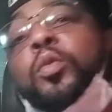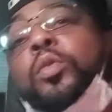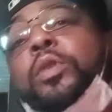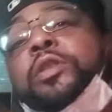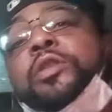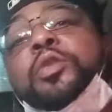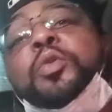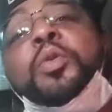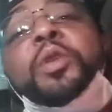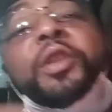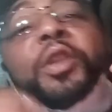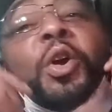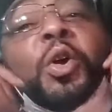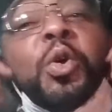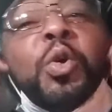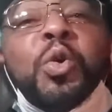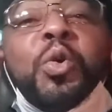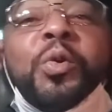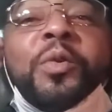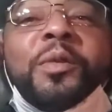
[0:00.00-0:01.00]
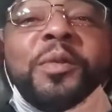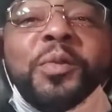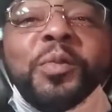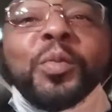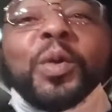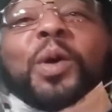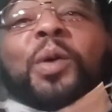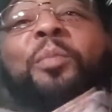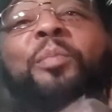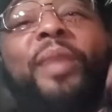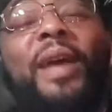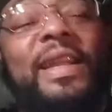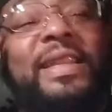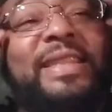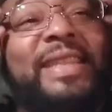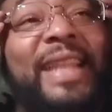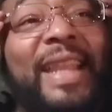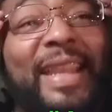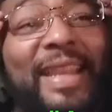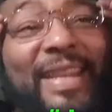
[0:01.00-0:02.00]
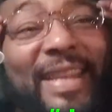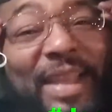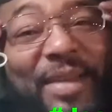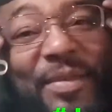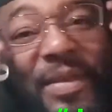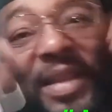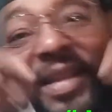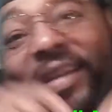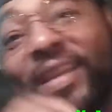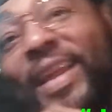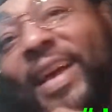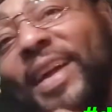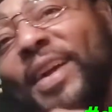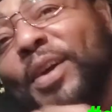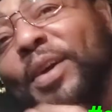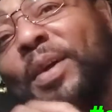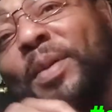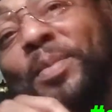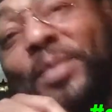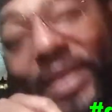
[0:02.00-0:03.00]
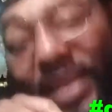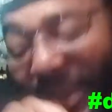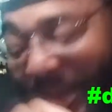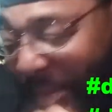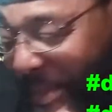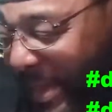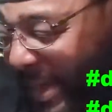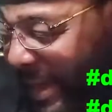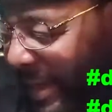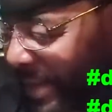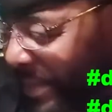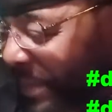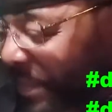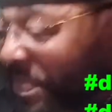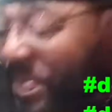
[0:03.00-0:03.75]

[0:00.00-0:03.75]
What's going on? Welcome back to that 11 o'clock update, man.